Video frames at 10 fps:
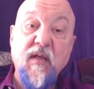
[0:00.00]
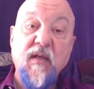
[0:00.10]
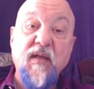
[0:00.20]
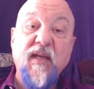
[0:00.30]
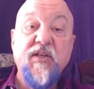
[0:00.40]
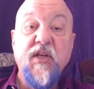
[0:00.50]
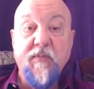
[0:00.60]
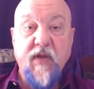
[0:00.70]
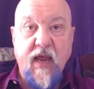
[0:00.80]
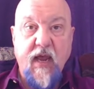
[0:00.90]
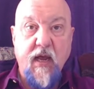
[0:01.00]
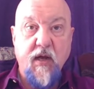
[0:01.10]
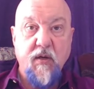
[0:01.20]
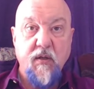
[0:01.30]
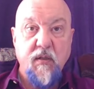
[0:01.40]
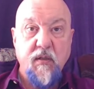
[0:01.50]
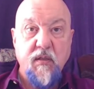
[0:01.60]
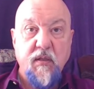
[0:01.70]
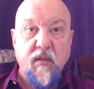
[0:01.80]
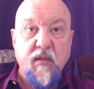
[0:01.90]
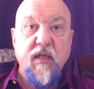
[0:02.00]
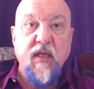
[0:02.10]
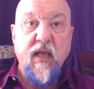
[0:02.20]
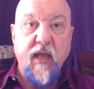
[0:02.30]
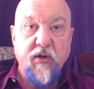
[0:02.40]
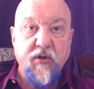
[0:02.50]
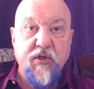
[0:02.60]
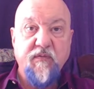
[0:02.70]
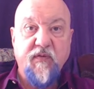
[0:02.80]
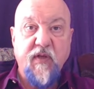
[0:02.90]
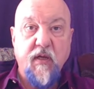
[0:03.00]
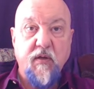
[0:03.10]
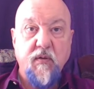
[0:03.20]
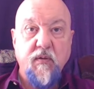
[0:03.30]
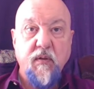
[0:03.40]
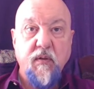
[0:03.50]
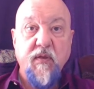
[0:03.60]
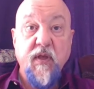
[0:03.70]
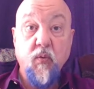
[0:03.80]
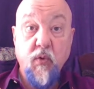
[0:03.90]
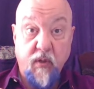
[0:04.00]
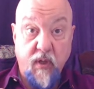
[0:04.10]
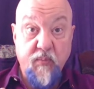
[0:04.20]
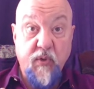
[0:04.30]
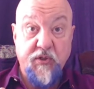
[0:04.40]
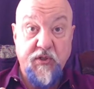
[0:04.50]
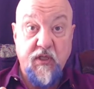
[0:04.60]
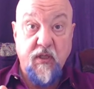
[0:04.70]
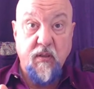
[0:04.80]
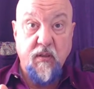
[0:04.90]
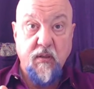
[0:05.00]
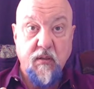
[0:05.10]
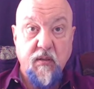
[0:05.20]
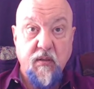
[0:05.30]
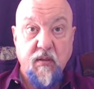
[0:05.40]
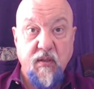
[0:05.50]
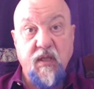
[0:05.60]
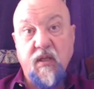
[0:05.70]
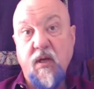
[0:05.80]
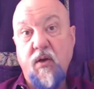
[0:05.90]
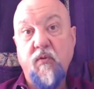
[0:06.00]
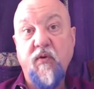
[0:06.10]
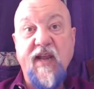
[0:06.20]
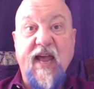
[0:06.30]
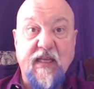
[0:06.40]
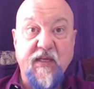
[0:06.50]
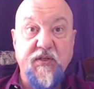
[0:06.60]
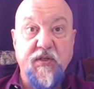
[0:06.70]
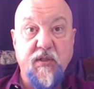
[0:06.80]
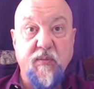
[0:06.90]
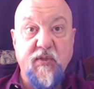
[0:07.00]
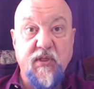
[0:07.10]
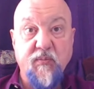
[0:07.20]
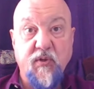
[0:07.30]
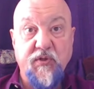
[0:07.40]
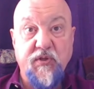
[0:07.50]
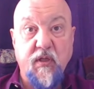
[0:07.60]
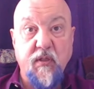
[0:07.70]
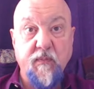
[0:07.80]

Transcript: Except now, the energy flow that we're immersed in, that the whole reality system is immersed in,